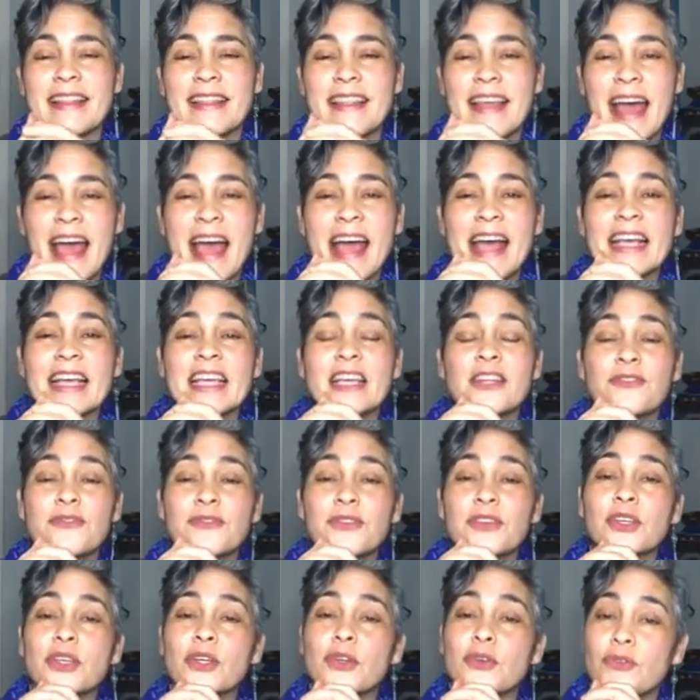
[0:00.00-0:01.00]
That
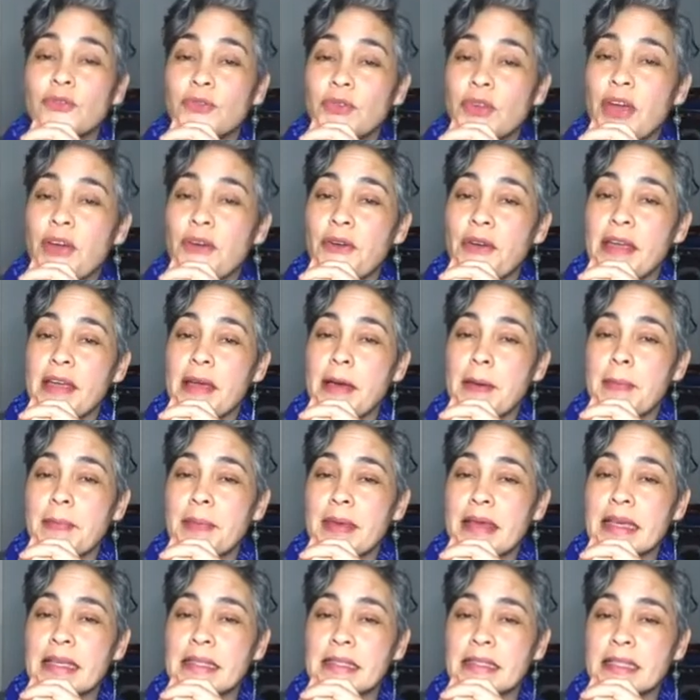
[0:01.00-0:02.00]
can feel very
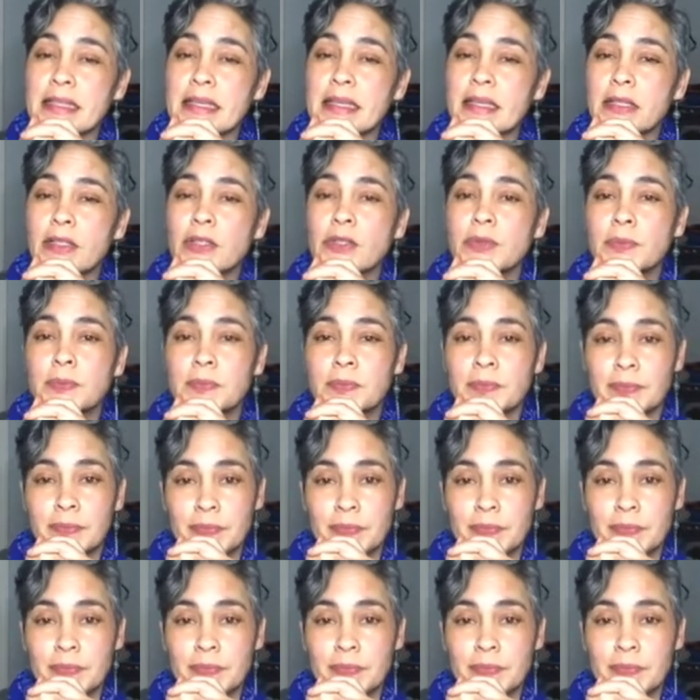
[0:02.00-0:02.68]
amazing.